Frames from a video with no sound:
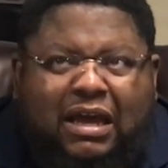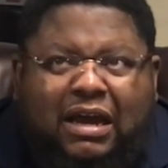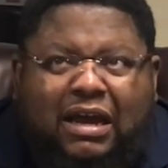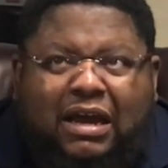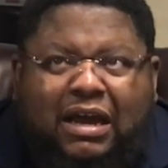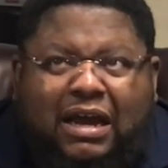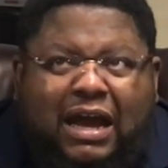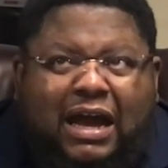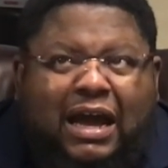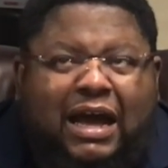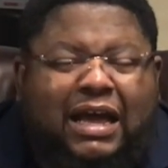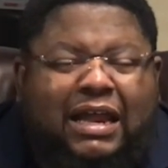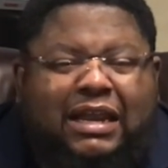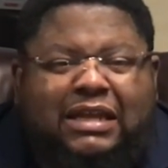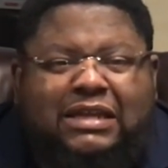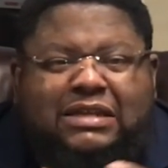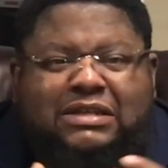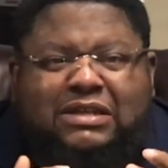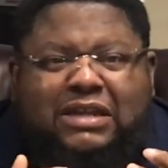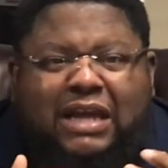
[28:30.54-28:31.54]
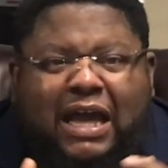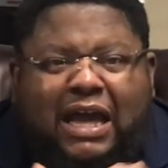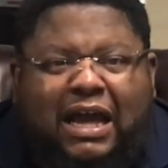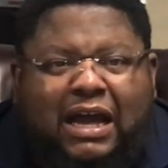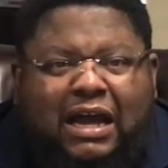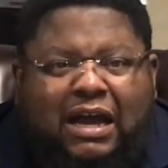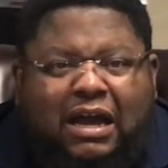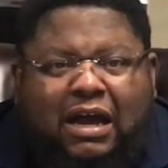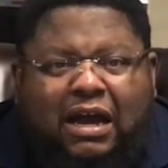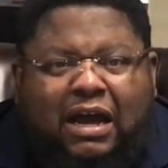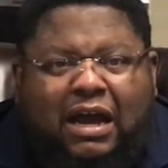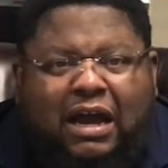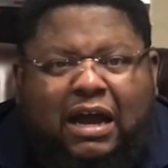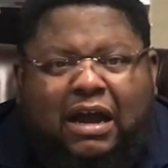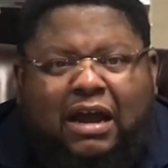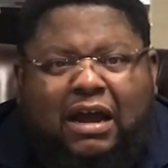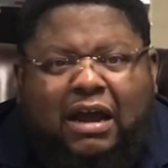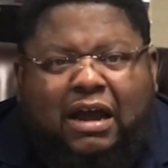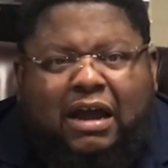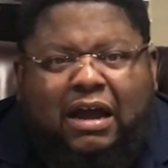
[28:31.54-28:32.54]
God is our
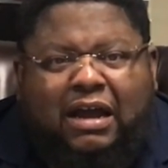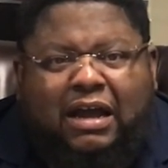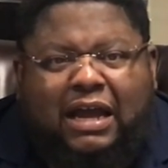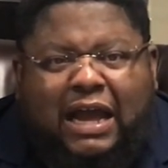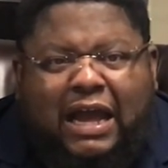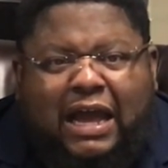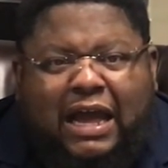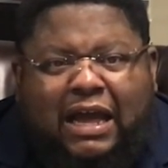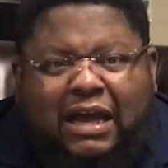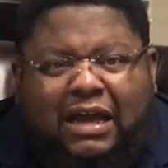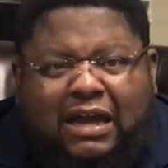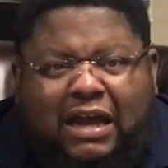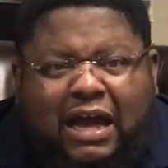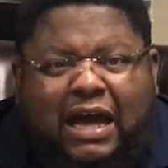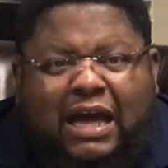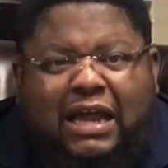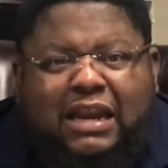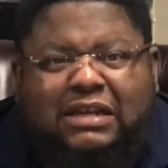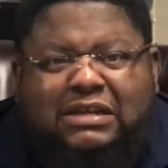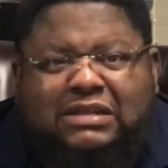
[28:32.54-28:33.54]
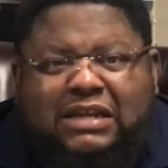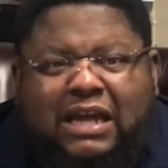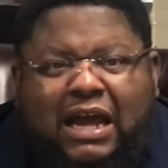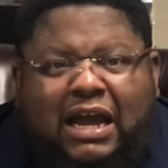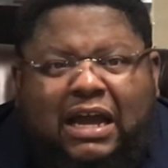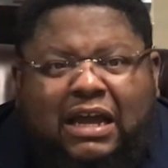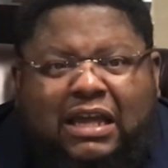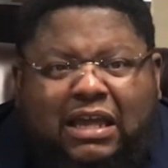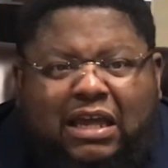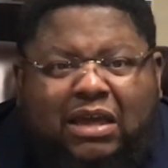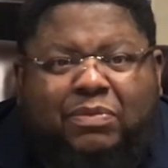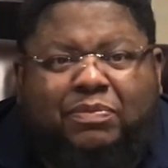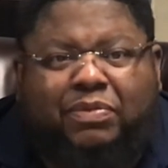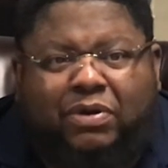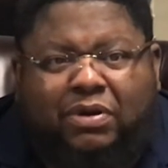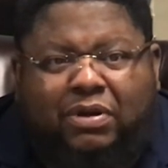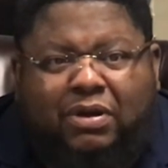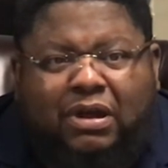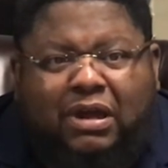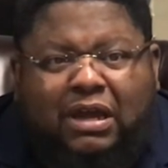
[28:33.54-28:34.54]
God. God is our keeper.